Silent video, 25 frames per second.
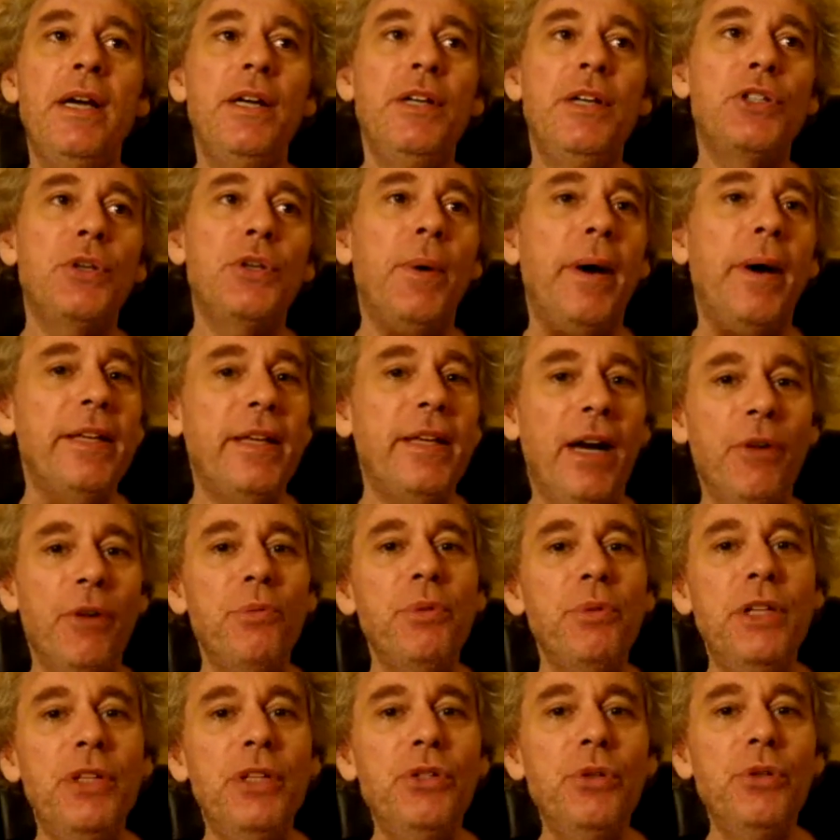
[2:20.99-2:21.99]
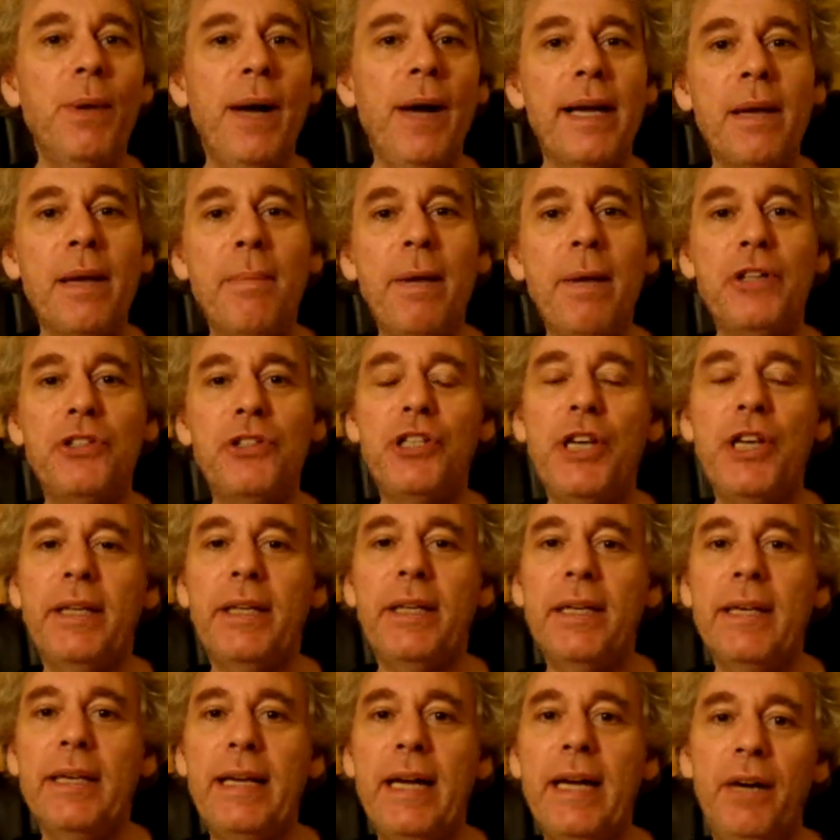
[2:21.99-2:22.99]
So I, I really do recommend
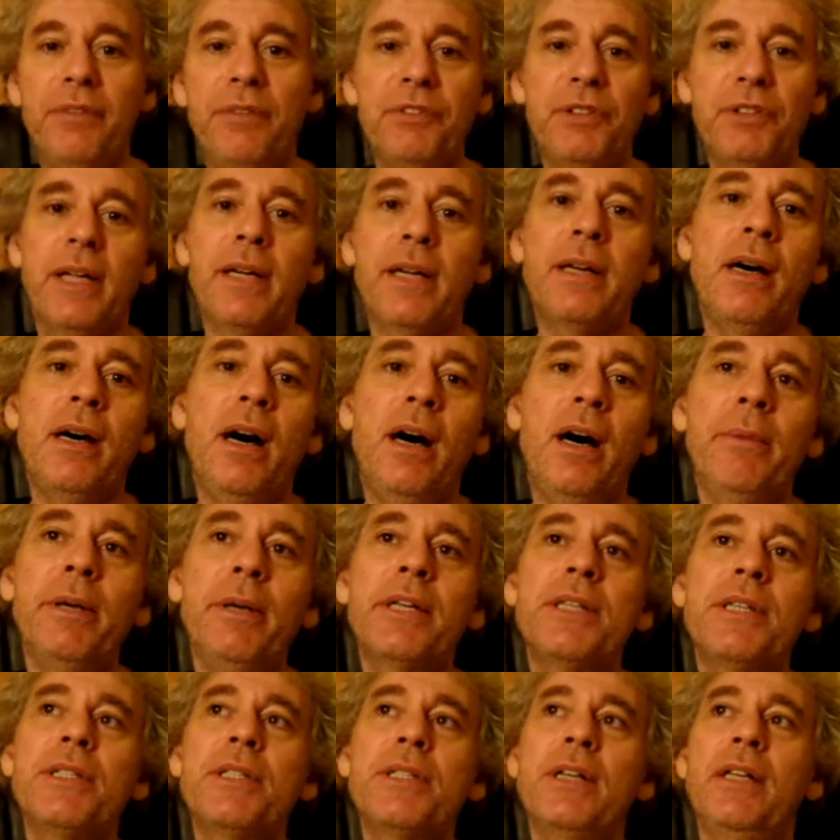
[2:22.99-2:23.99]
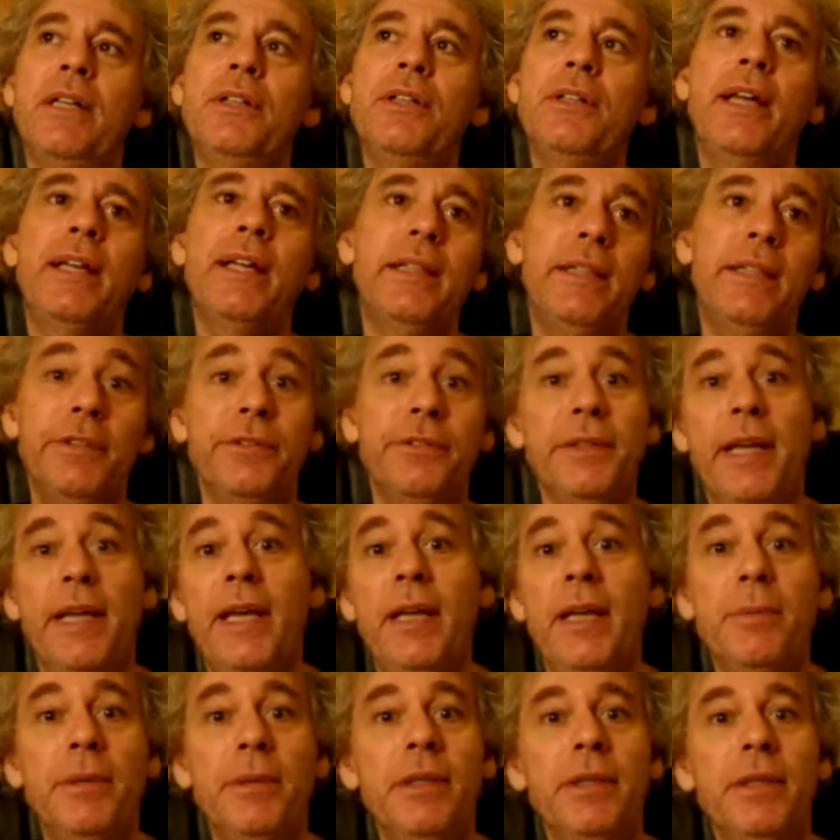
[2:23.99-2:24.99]
checking it out if you like comics and you like Neil
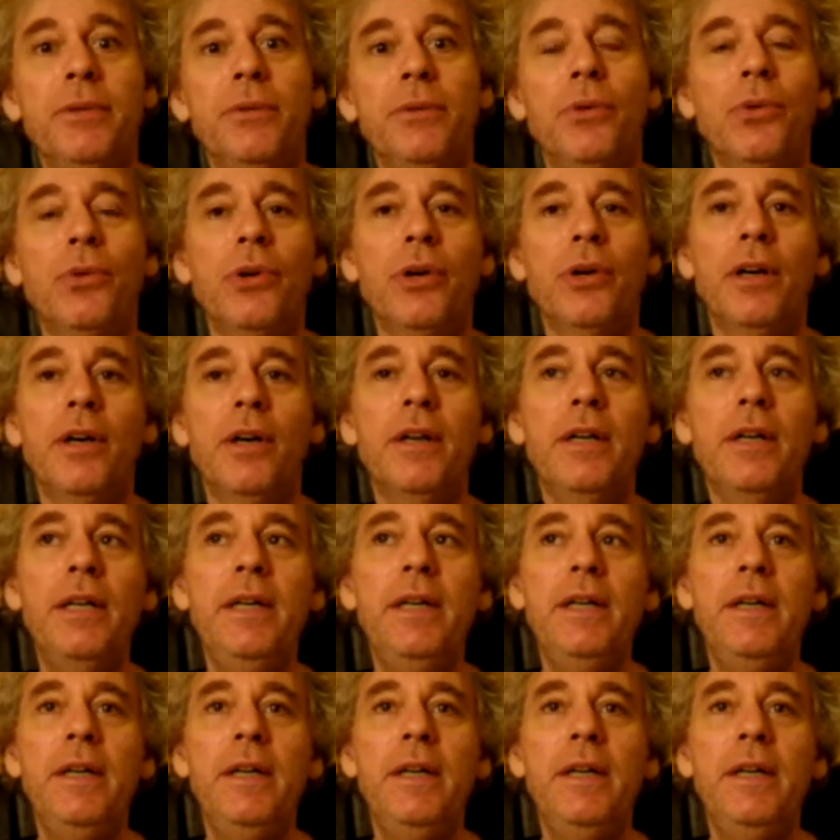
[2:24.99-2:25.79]
Gaiman or